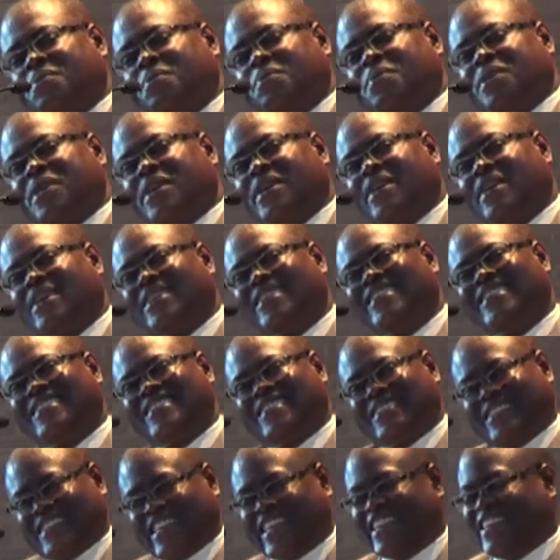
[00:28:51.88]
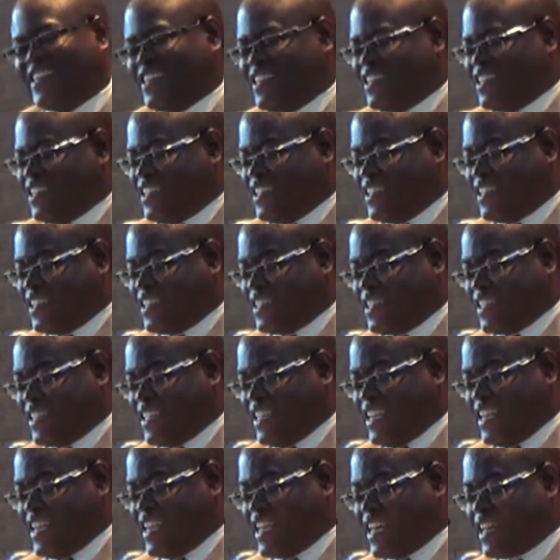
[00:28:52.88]
we are standing
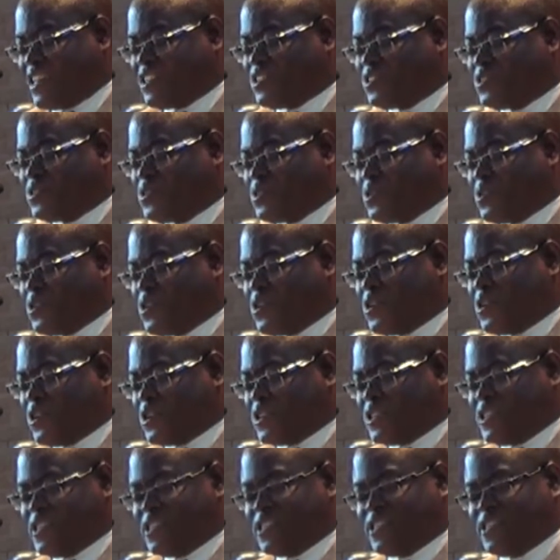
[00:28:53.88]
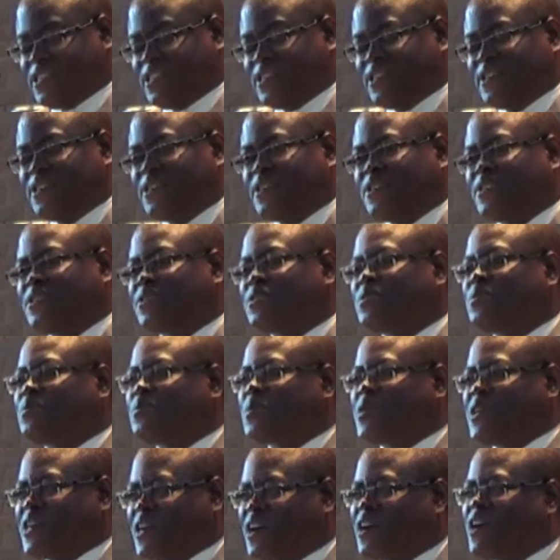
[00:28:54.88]
next to God,
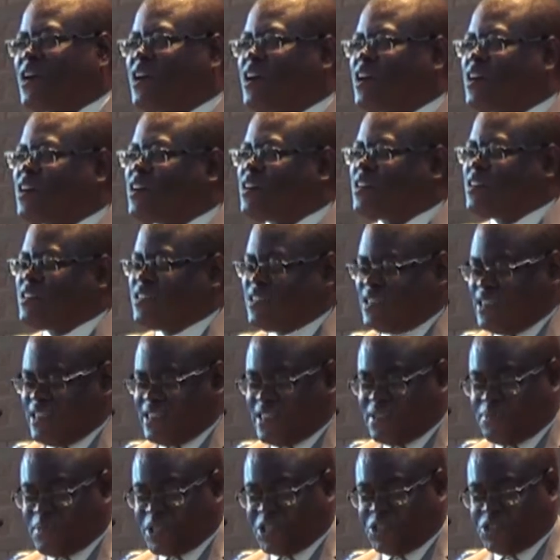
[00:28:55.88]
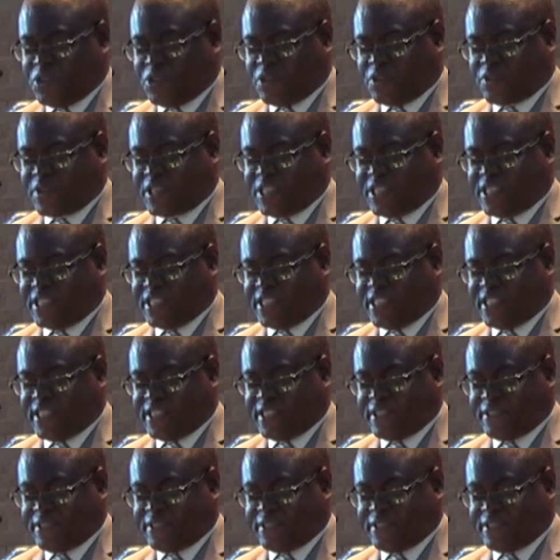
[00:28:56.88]
we are in the majority.